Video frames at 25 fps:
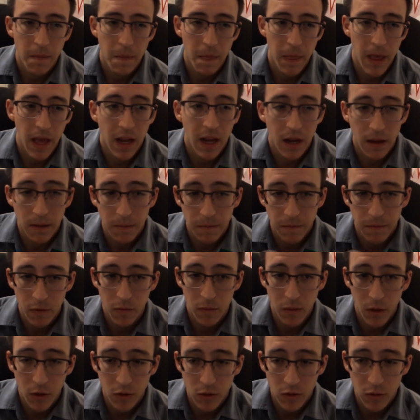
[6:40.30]
And if, for
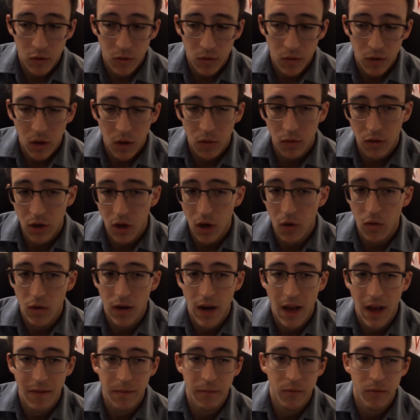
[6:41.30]
those who don't know or
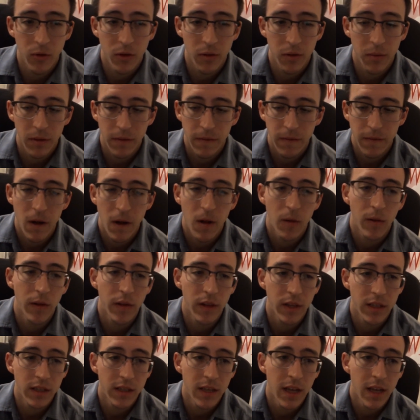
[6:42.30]
haven't really been following
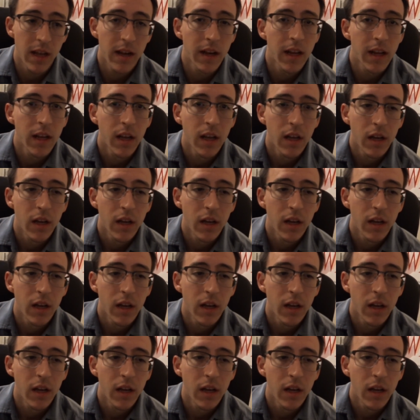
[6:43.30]
the set,